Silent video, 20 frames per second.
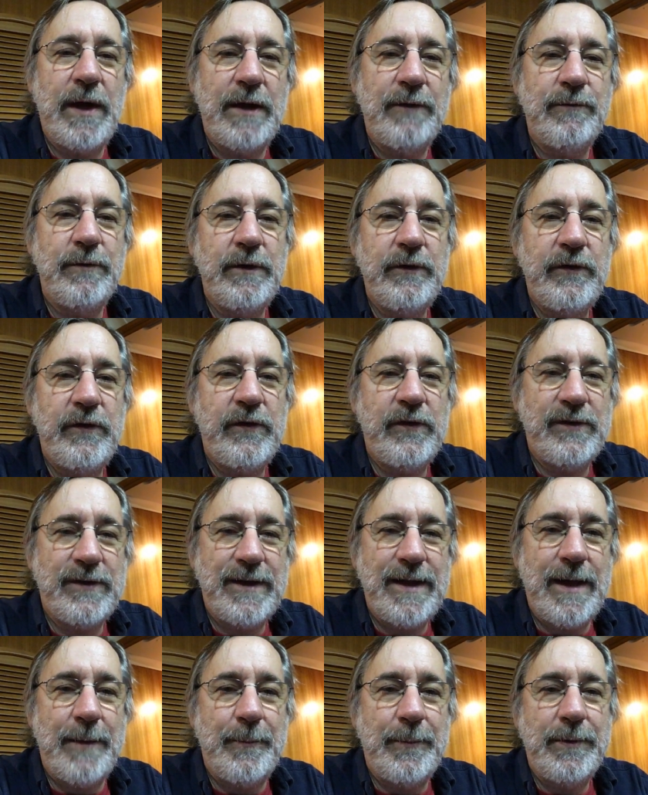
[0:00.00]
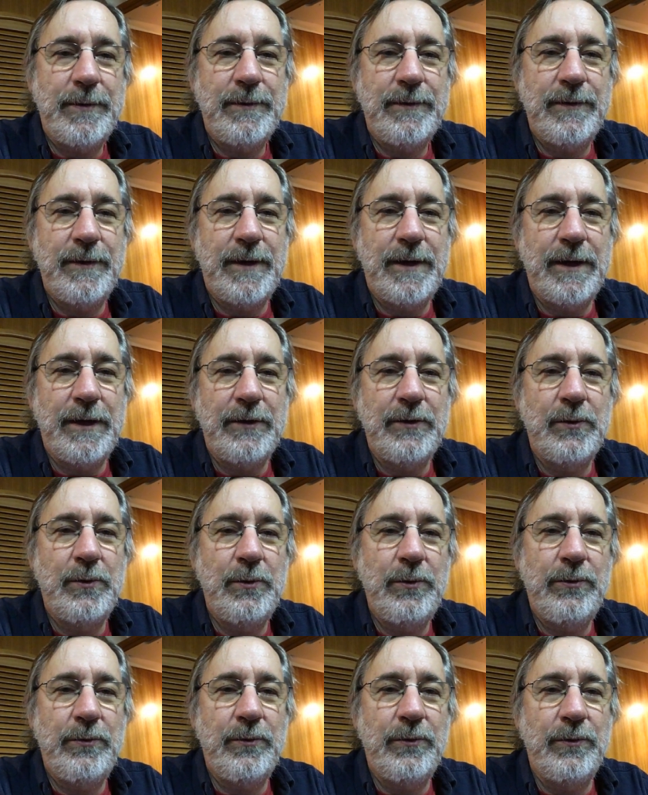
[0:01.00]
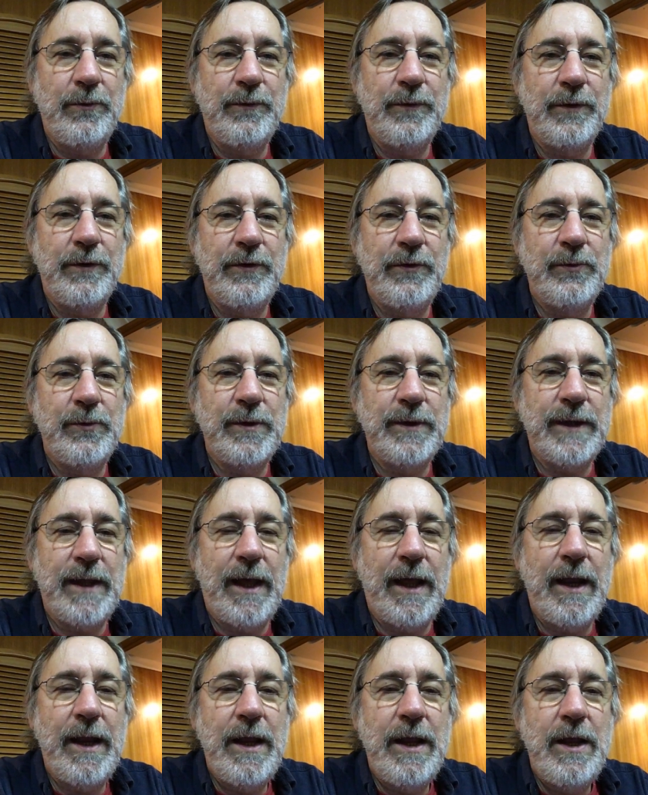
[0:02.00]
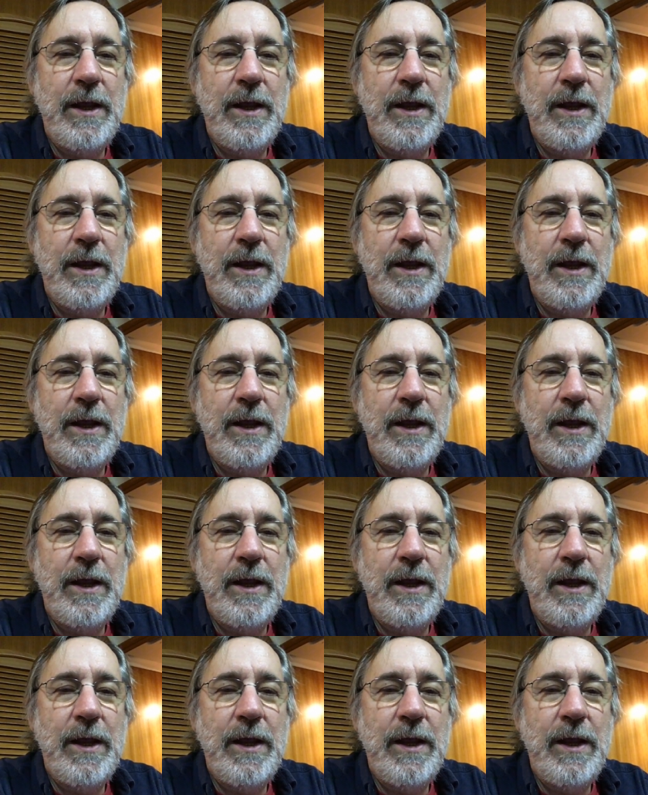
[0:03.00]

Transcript: every step that I go through for doing that.